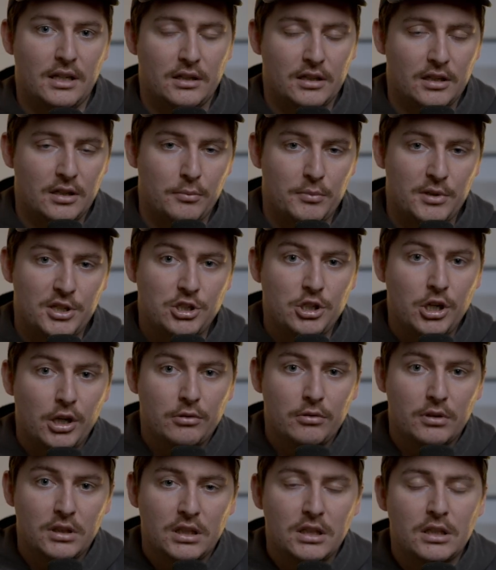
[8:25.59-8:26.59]
and can be
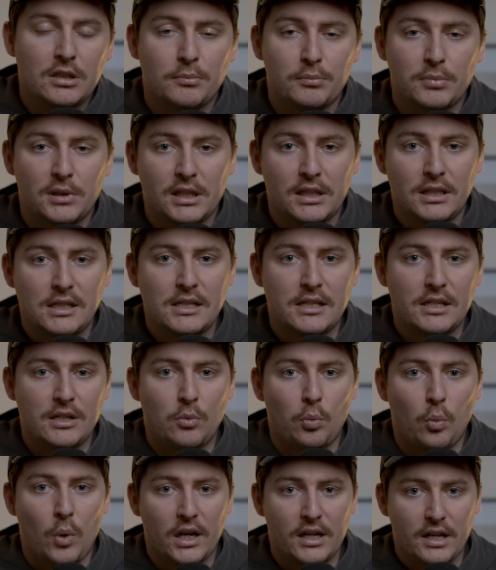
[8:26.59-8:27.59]
generally completed
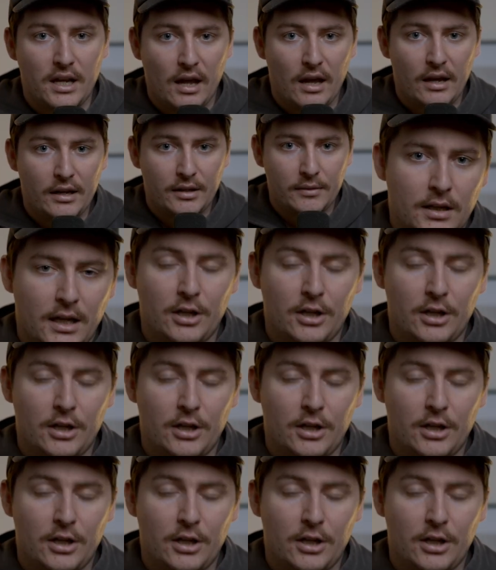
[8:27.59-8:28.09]
in 1 day.